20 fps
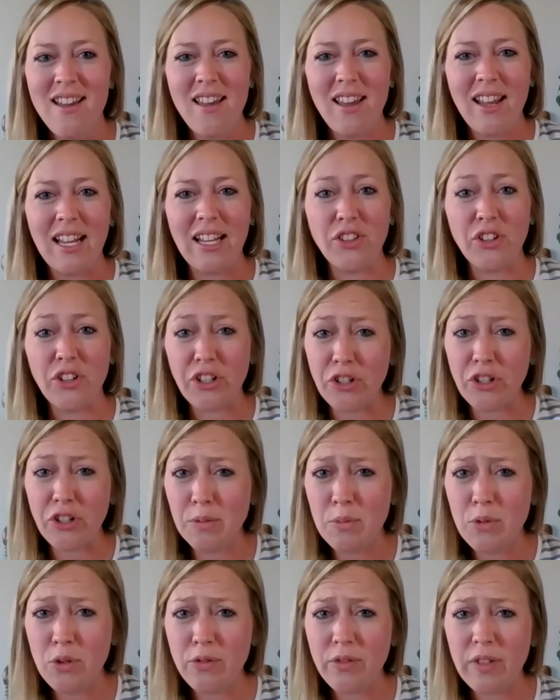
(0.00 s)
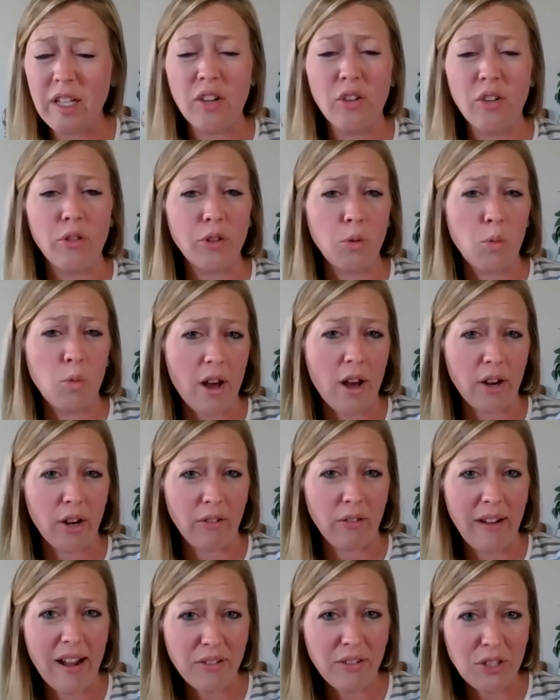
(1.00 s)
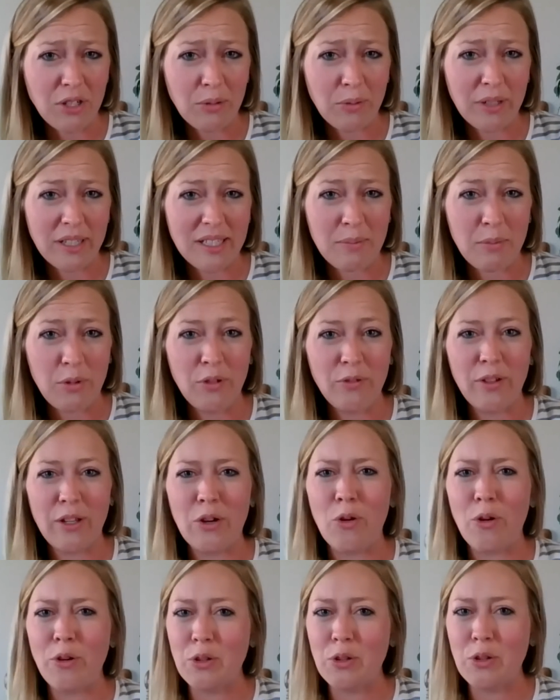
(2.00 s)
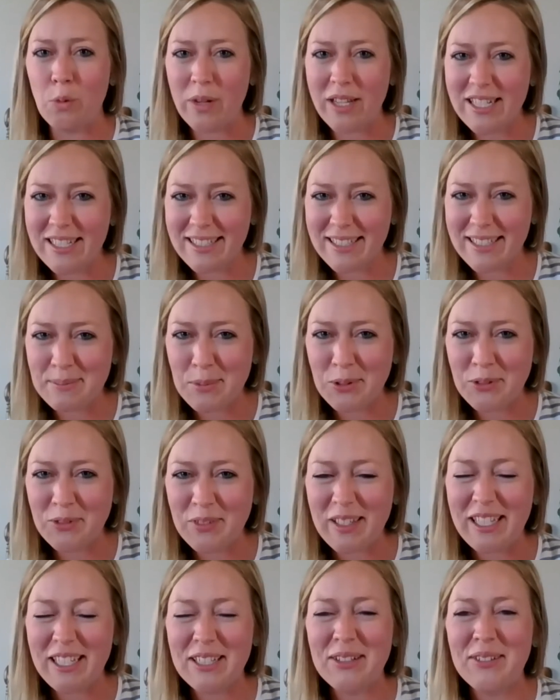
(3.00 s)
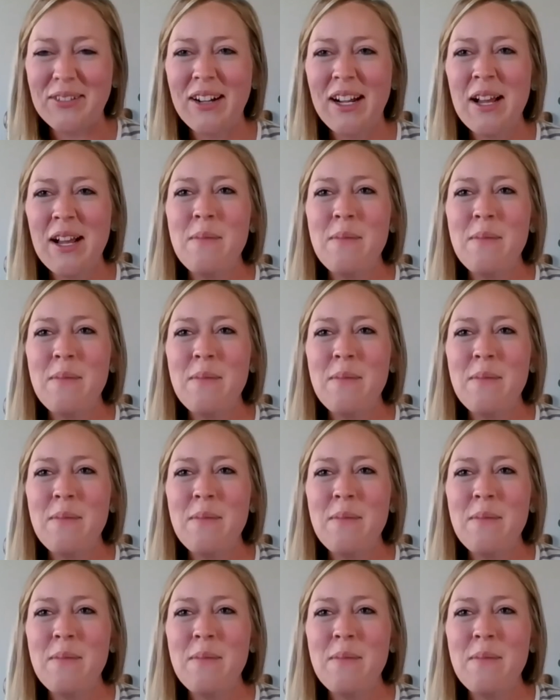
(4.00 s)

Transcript: Either you're moving or the water around you is moving or the wind is moving you.